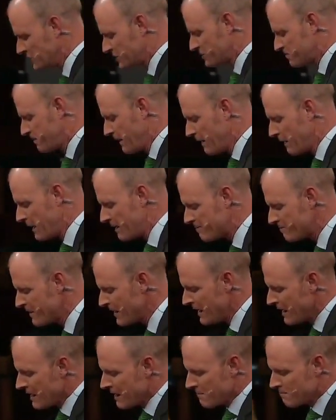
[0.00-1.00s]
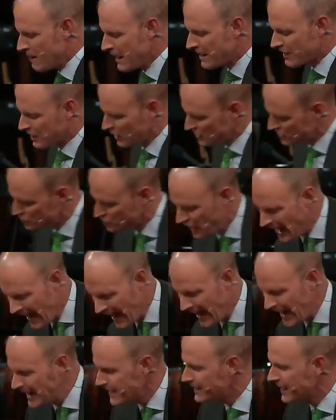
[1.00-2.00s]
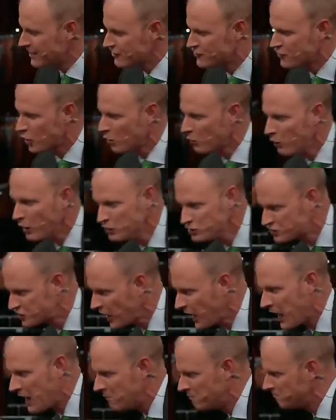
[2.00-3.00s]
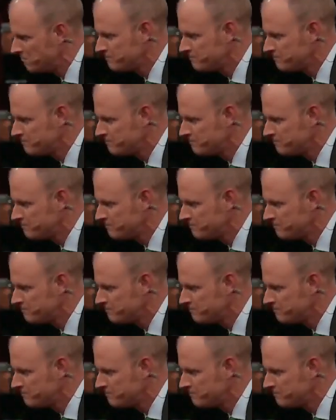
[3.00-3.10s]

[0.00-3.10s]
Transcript: Spirit be contained in Jerusalem.